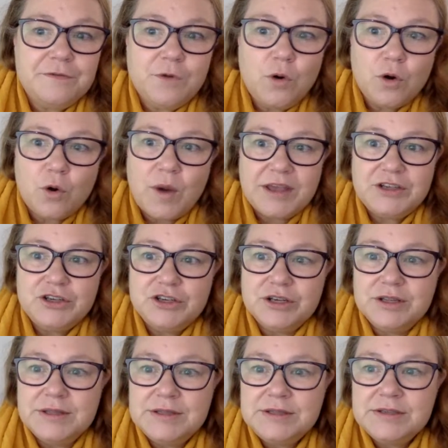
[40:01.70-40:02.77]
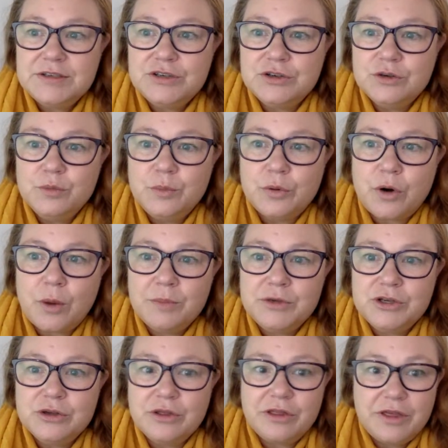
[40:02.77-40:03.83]
4 questions to
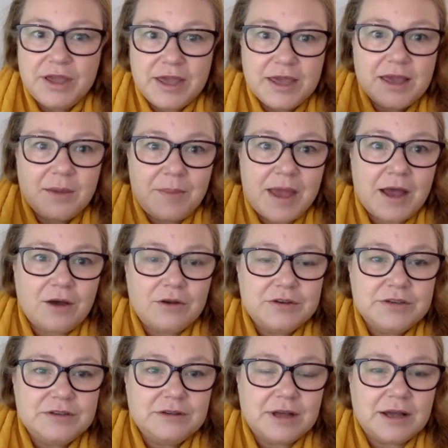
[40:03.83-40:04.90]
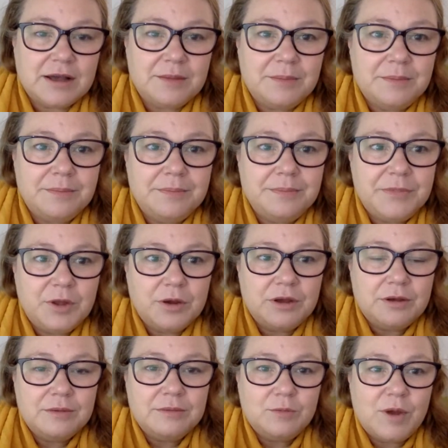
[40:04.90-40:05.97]
prompt you thinking about
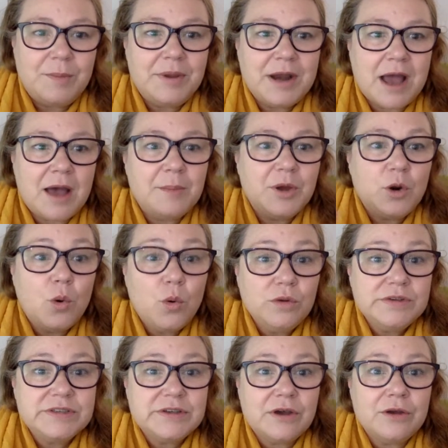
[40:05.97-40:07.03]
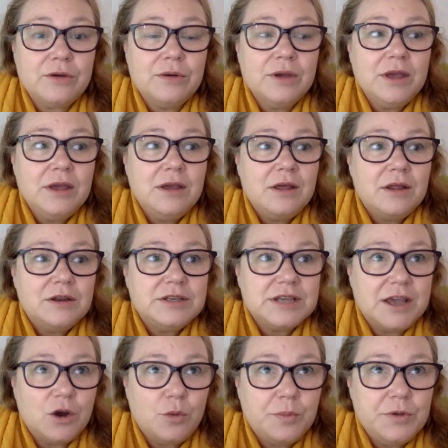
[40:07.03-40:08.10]
the webinar, but also to
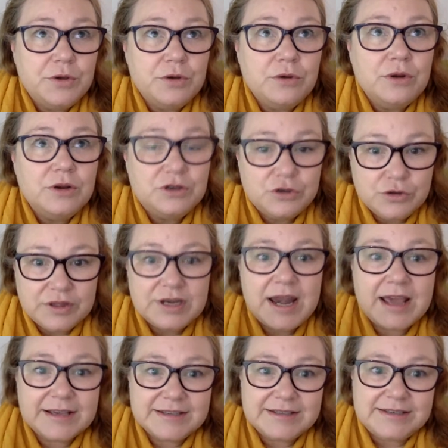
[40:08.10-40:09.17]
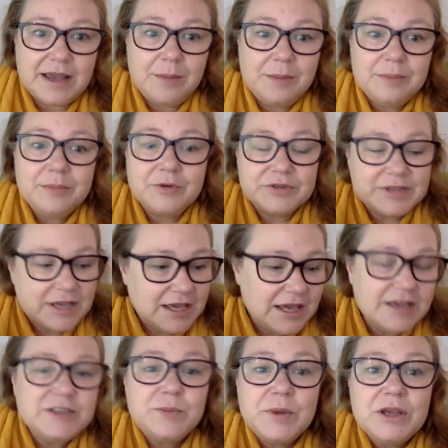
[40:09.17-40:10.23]
help you do the next step, because
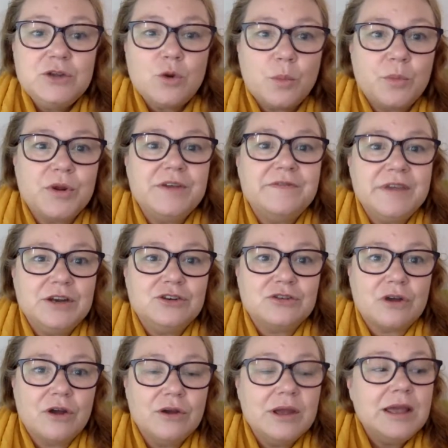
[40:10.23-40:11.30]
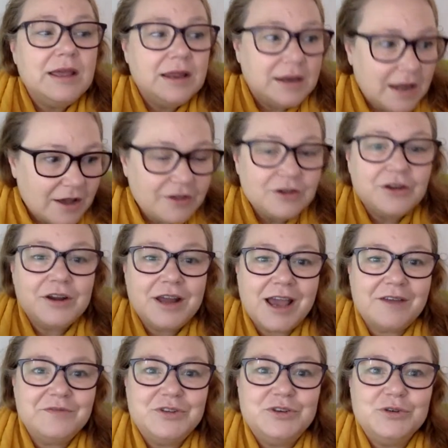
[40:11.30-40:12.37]
here's been your brief intro. Now you're going to
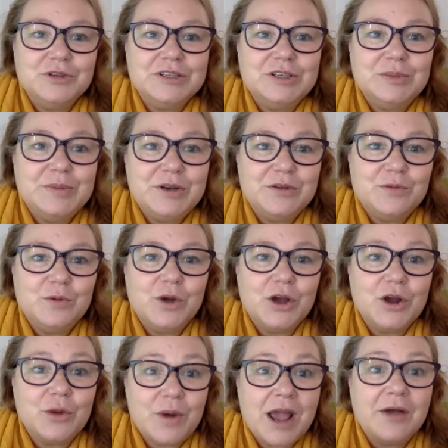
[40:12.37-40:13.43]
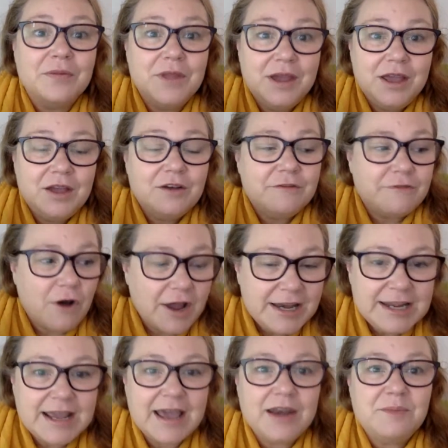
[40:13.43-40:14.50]
have to do a little bit of work around
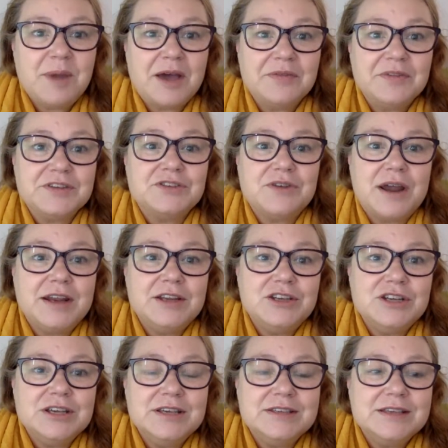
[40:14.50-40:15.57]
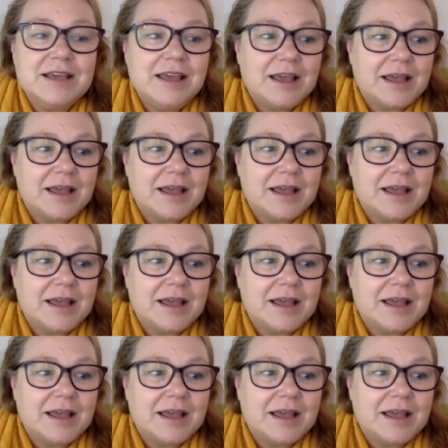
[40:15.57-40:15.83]
finding out about the strategies,